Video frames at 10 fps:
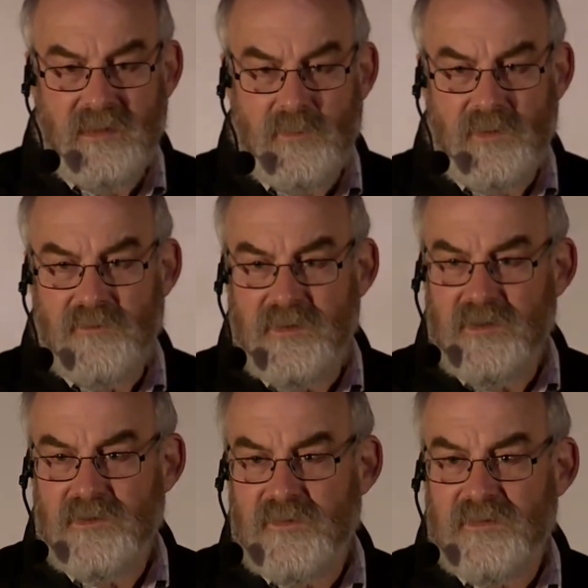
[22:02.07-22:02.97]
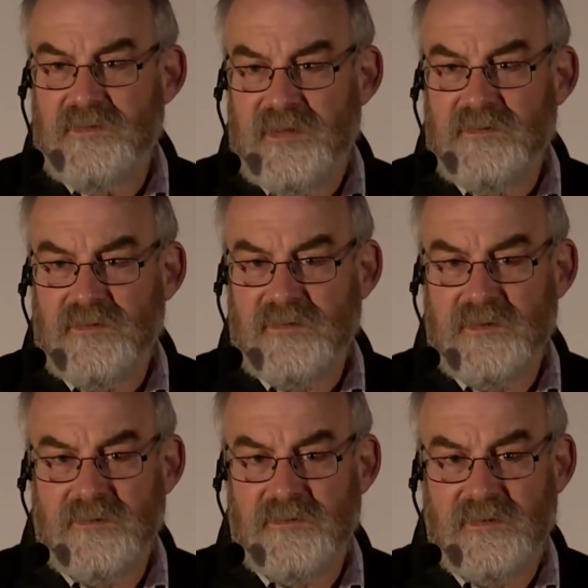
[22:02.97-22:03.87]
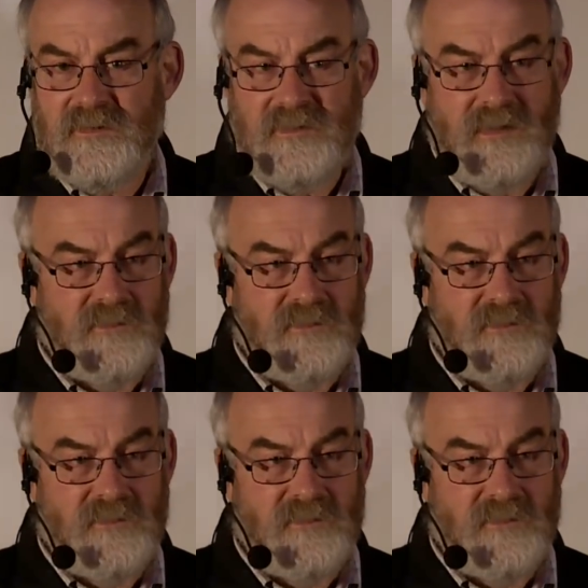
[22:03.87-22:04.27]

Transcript: But for those of us in data sciences, it